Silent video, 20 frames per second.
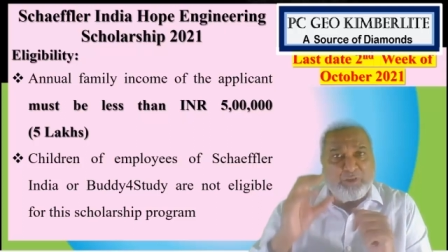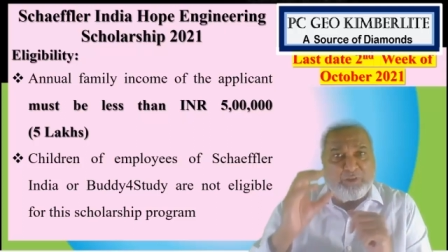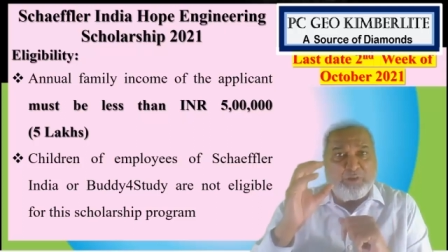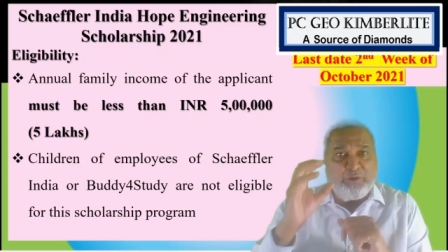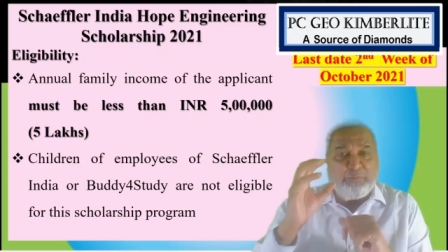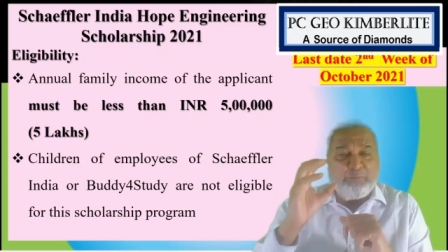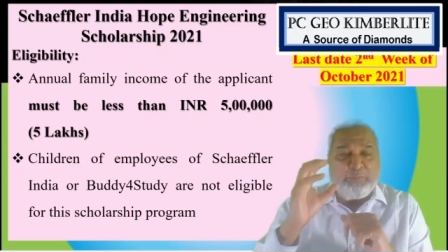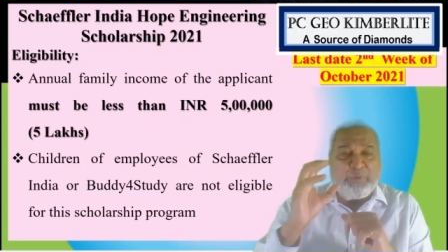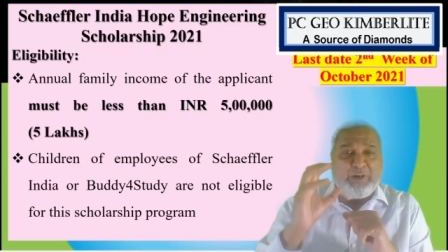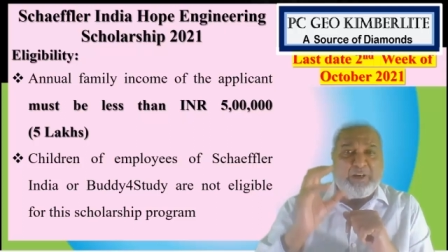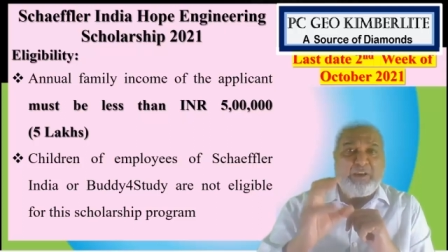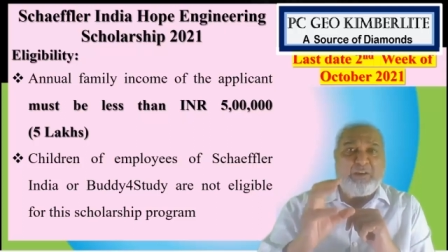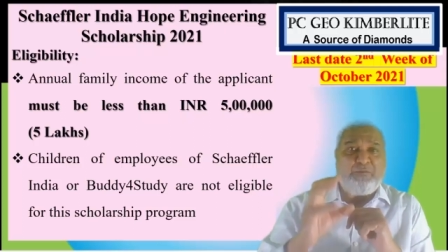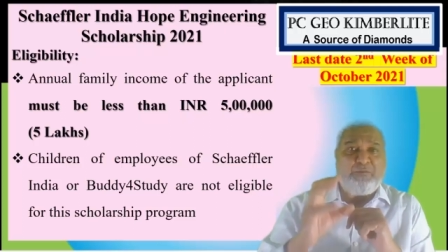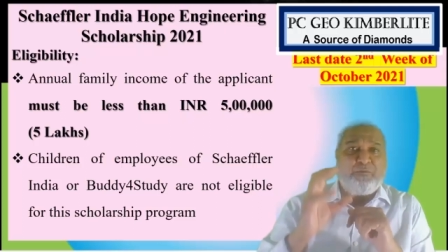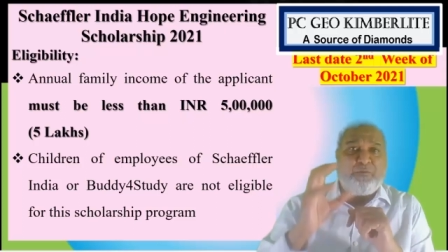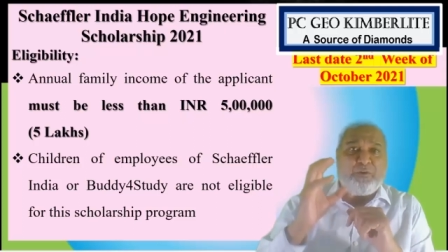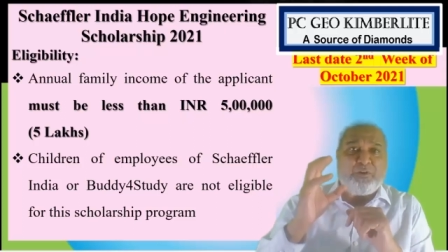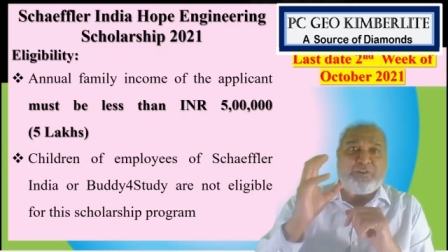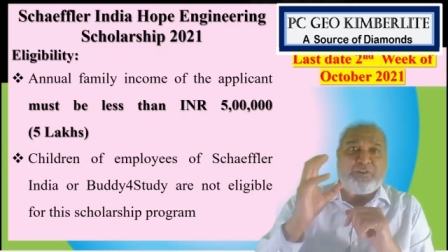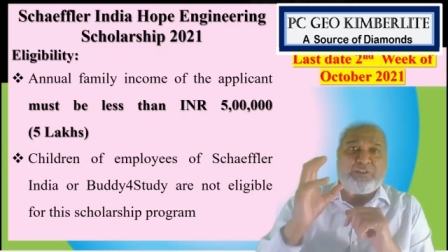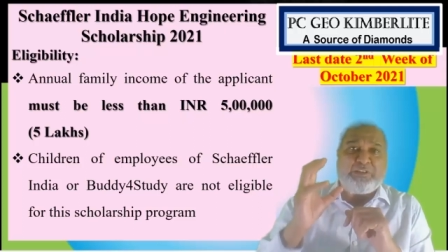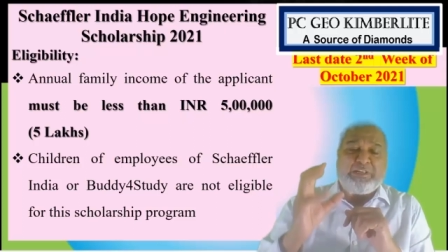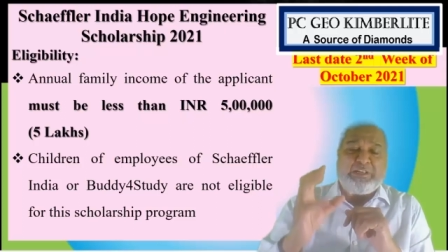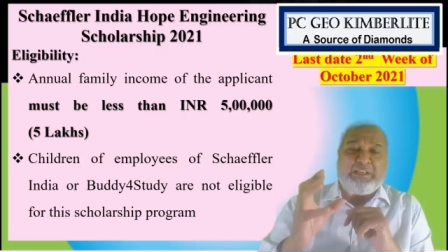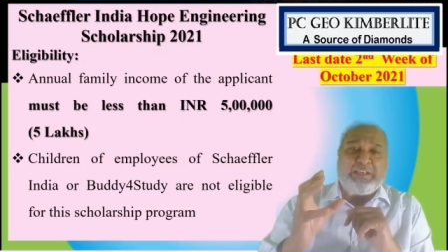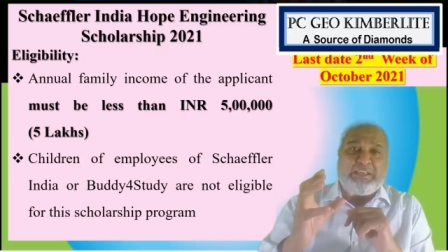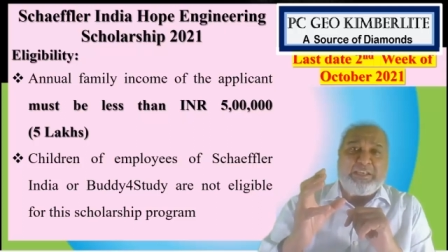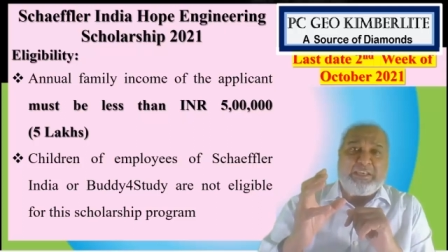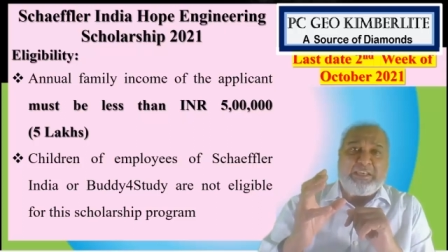the
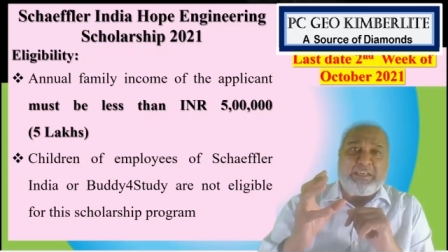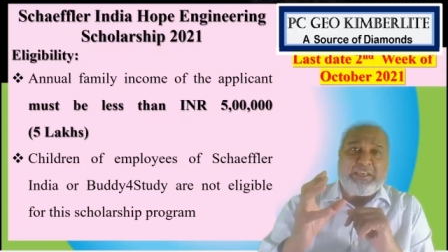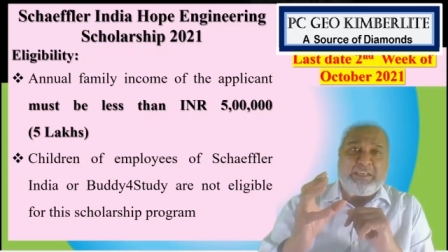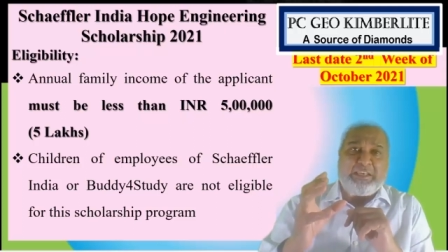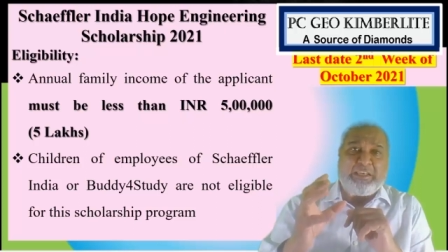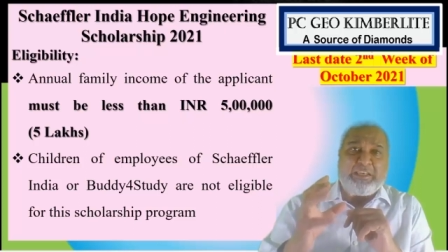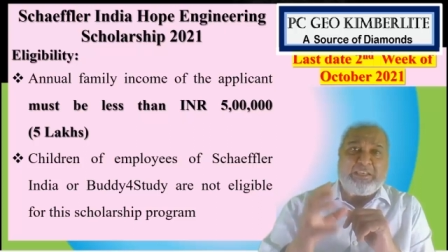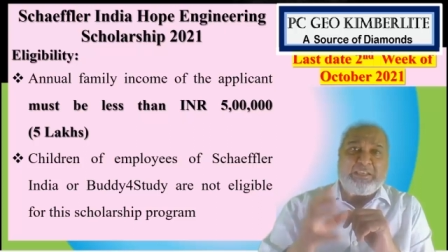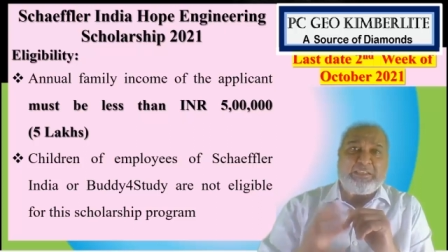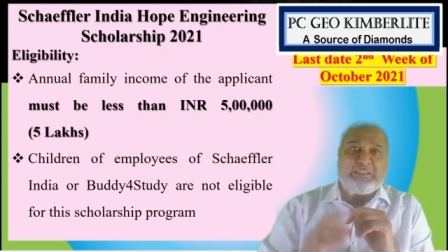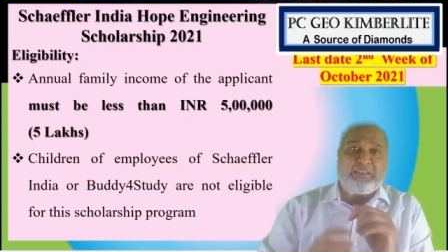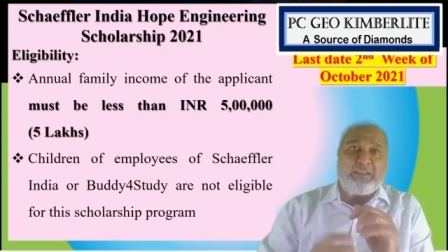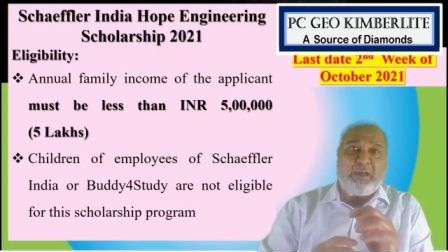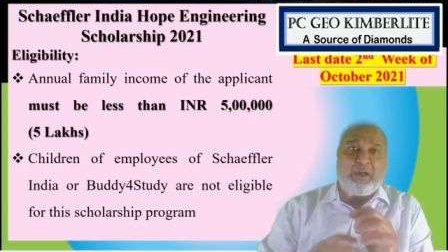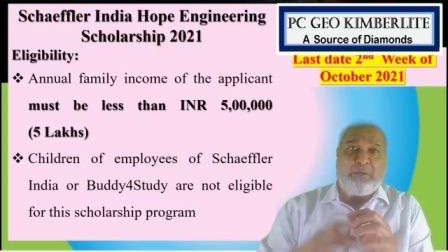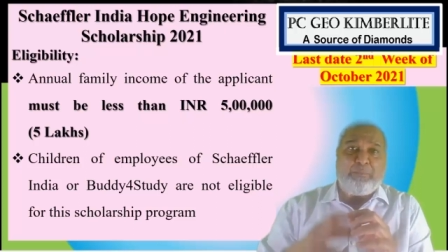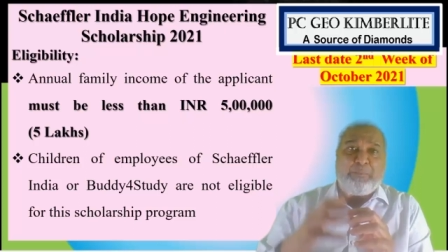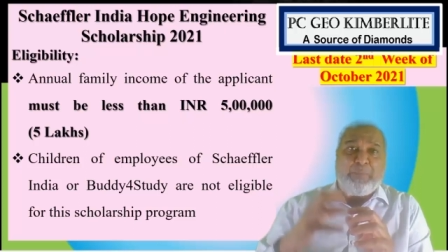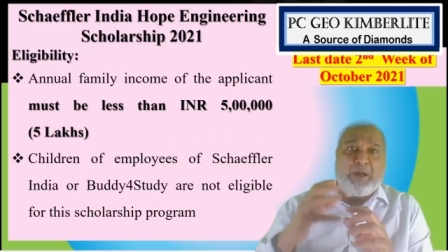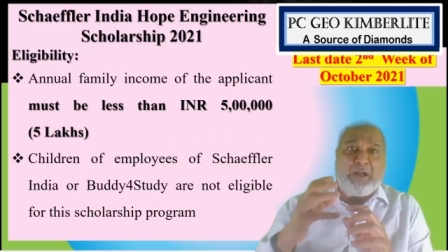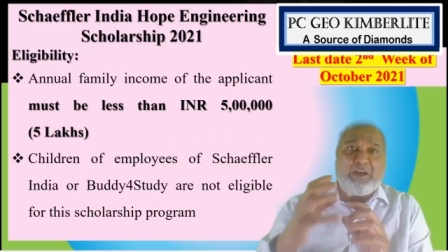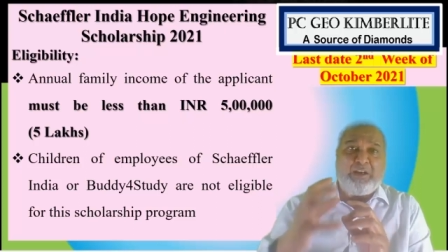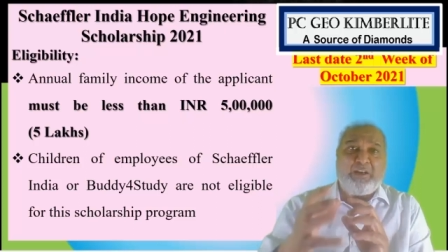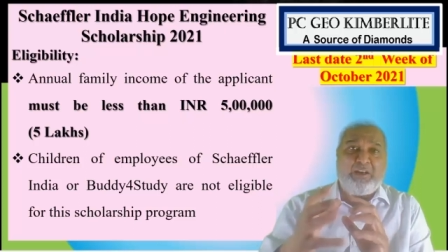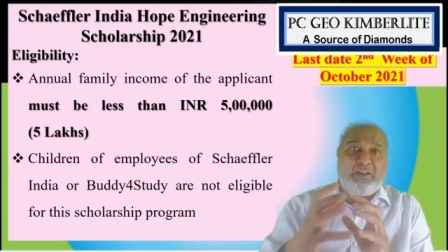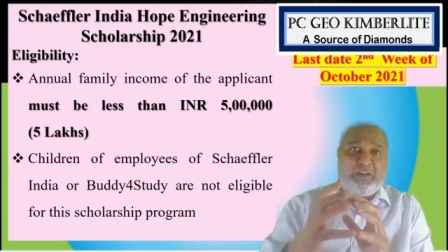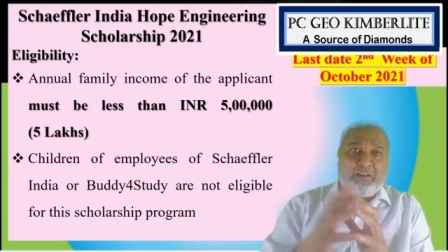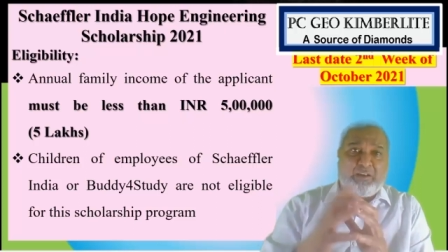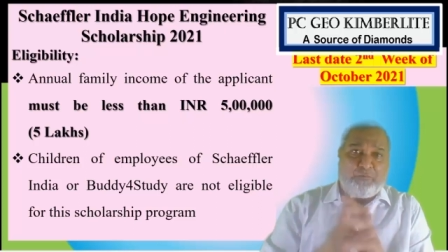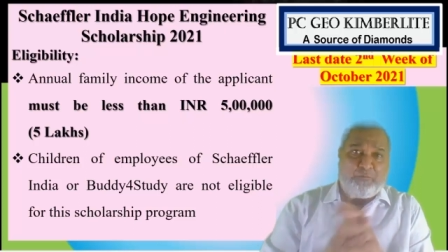Buddy4Study is a
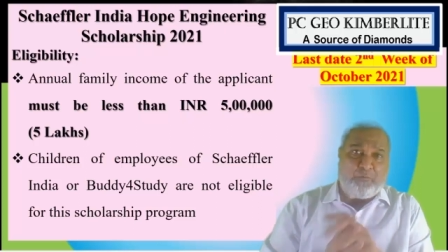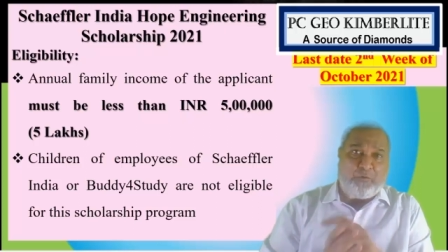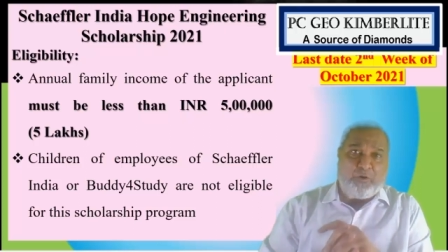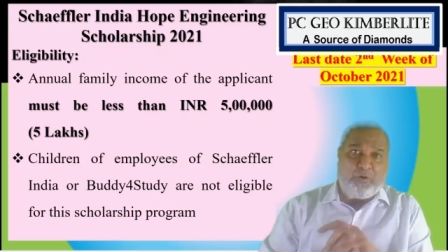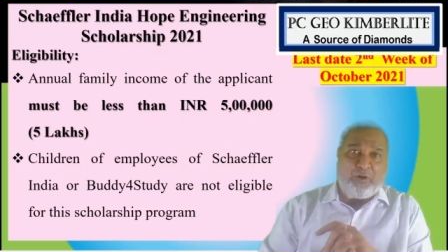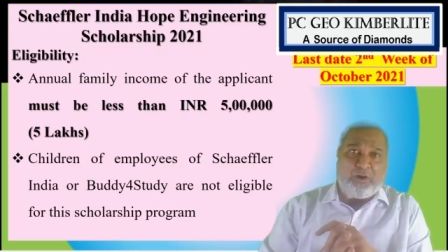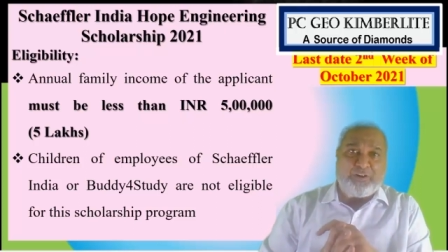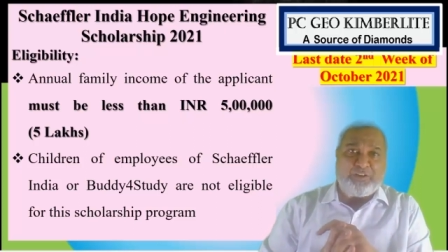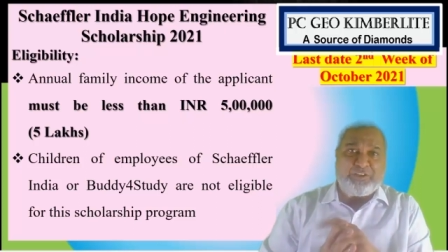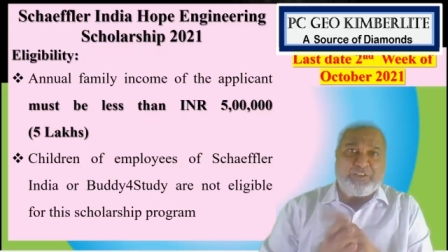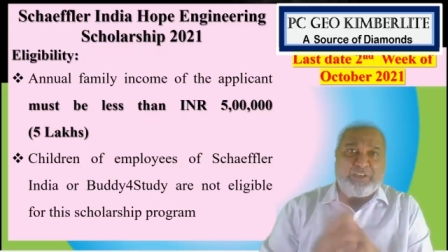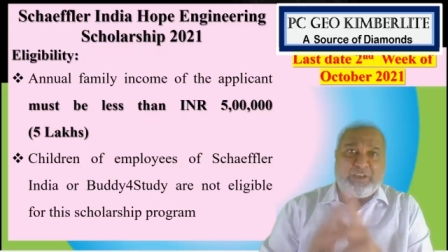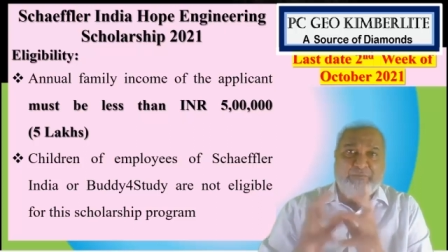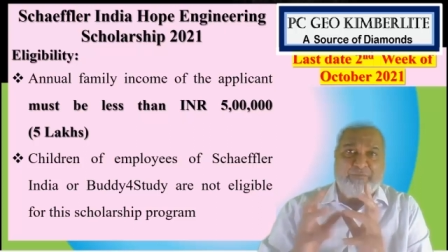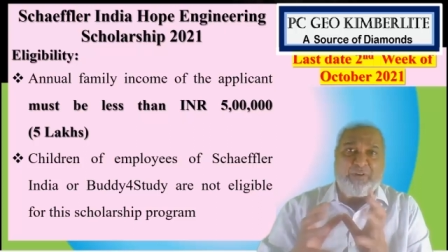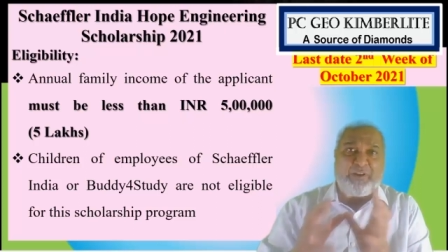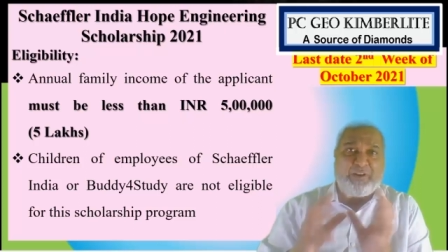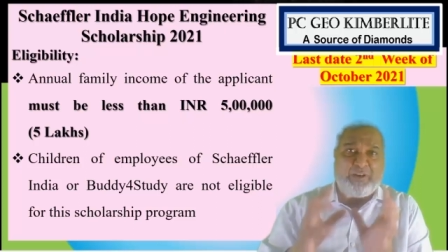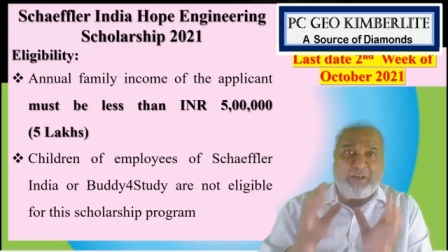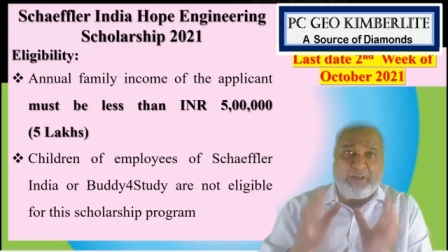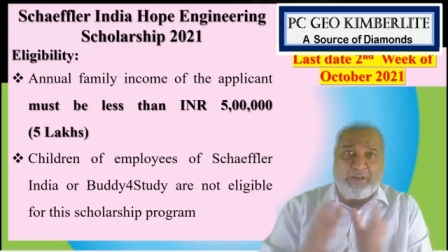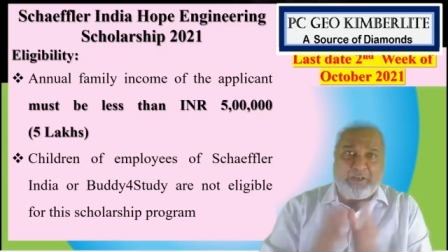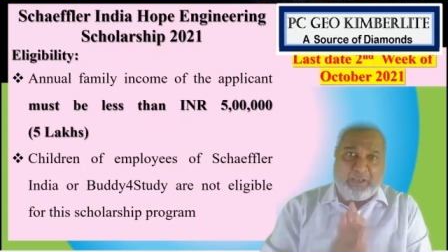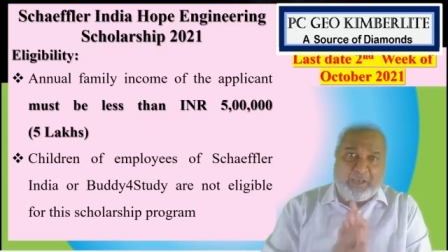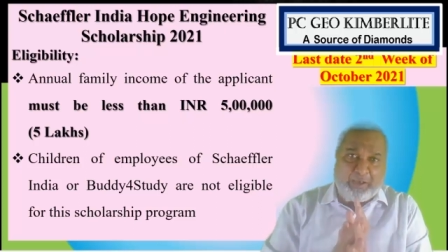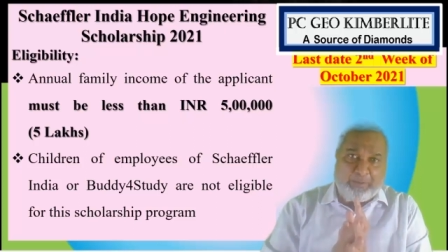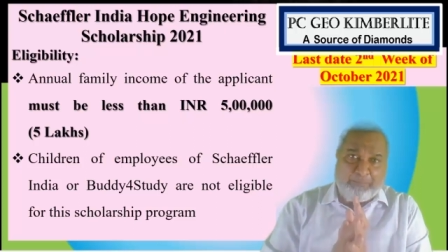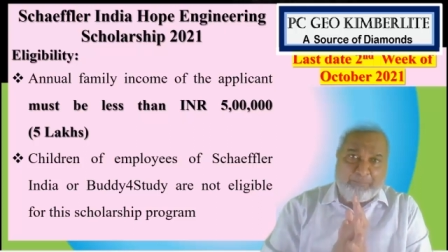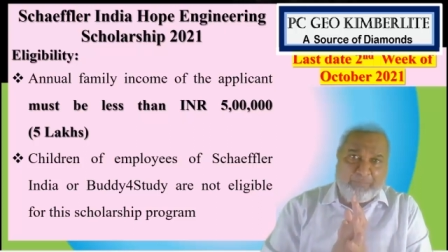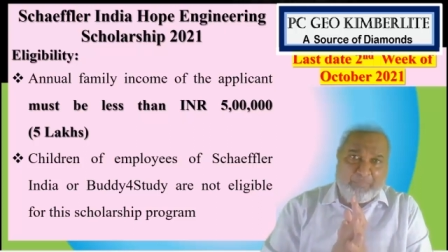partner for Schaeffler
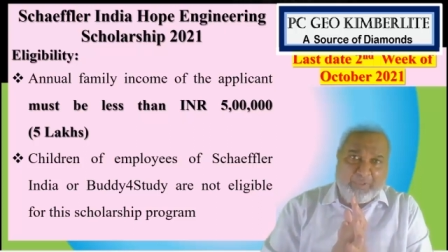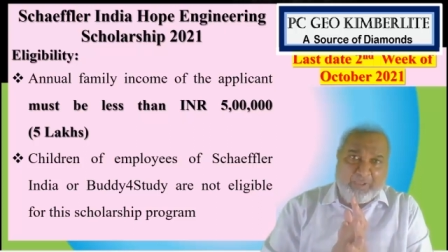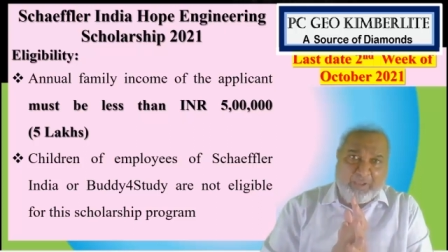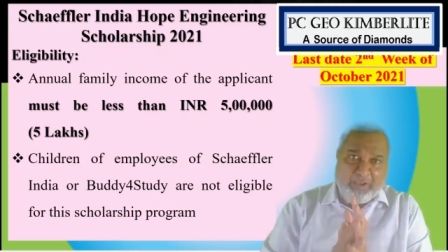India